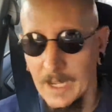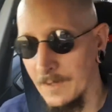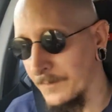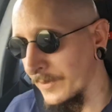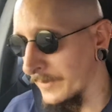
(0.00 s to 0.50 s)

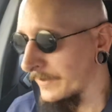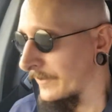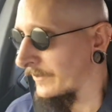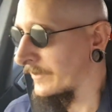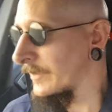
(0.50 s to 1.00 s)
up
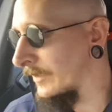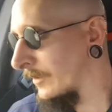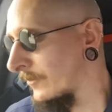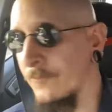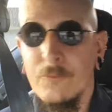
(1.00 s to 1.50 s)
the
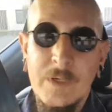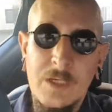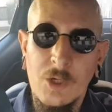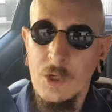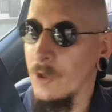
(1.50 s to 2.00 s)

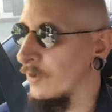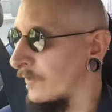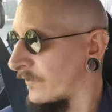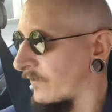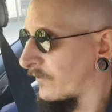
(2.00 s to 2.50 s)

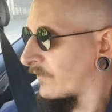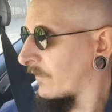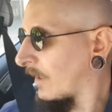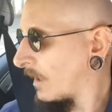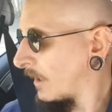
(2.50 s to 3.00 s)
recurve
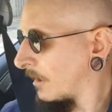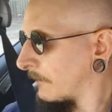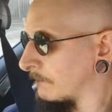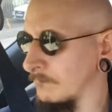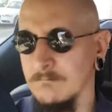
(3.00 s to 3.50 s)

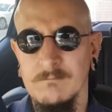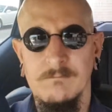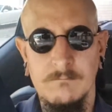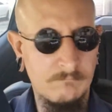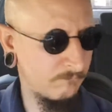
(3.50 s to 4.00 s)
um,
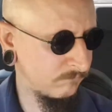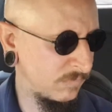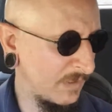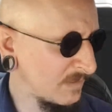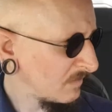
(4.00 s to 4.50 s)

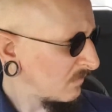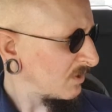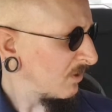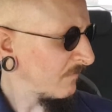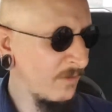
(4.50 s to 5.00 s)
is it
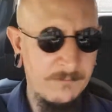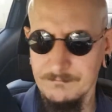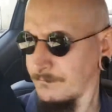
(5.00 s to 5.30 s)
Latofa?